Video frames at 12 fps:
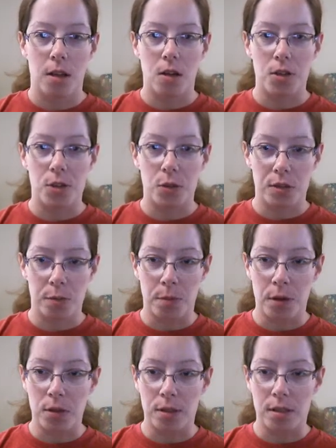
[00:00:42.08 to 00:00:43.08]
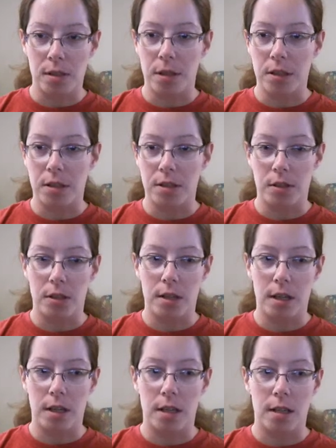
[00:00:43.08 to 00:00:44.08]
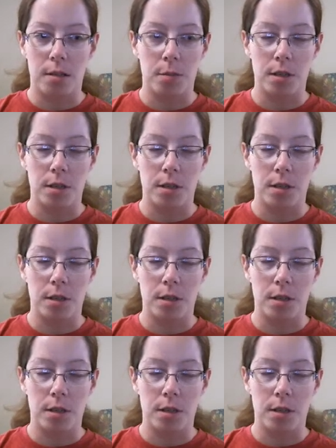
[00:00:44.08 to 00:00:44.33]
all sorts of posts about this hurricane and